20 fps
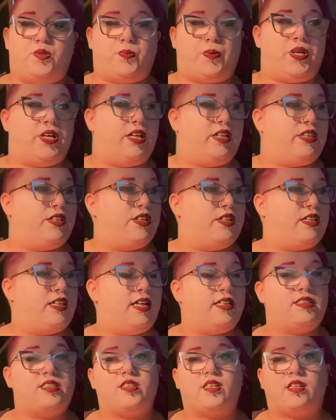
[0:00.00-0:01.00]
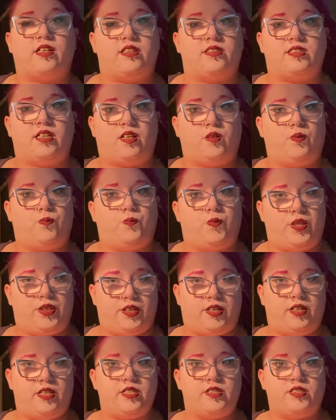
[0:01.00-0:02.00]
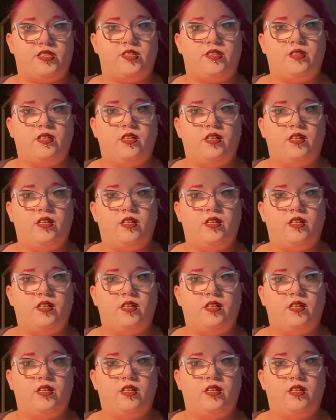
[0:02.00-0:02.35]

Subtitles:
But in the letter that they sent with it,